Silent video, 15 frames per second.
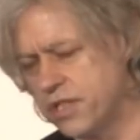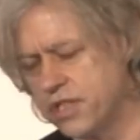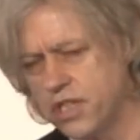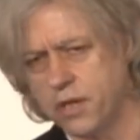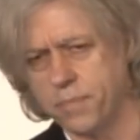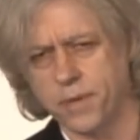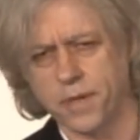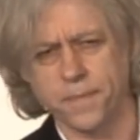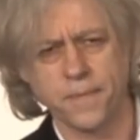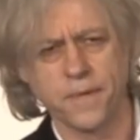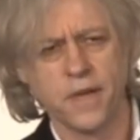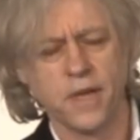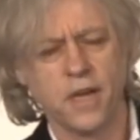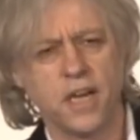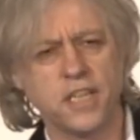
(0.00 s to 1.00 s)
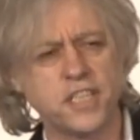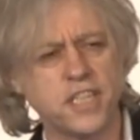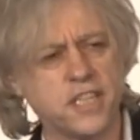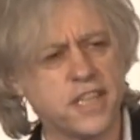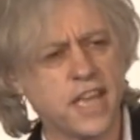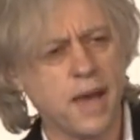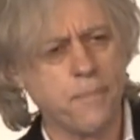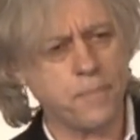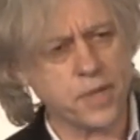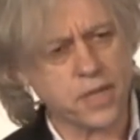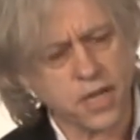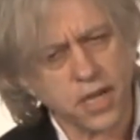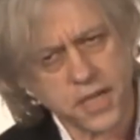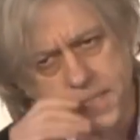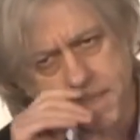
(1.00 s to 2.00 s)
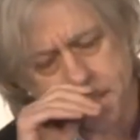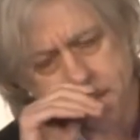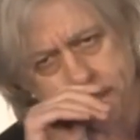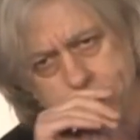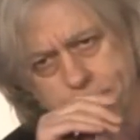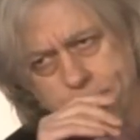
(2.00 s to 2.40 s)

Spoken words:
in Dublin. I did that because,